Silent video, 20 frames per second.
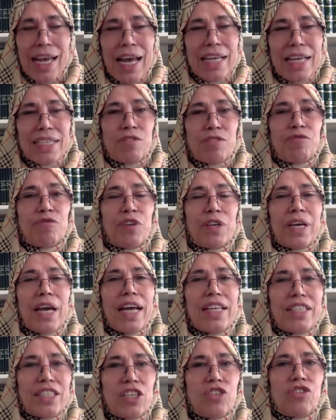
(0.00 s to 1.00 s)
as if
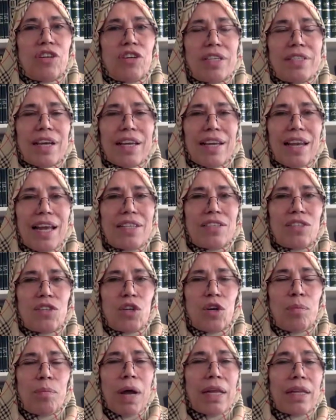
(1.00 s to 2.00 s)
a teacher in the
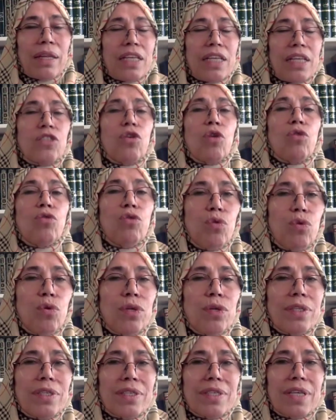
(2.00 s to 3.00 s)
classroom unless you
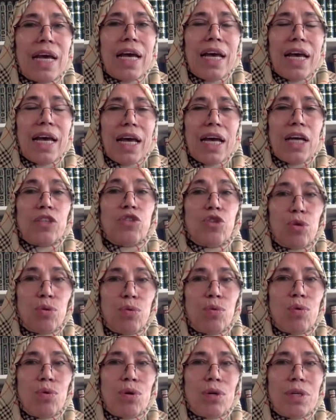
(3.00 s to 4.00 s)
use uh,
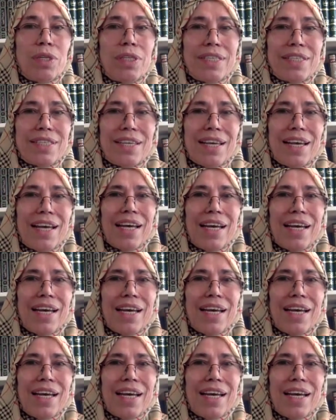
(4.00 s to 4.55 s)
tools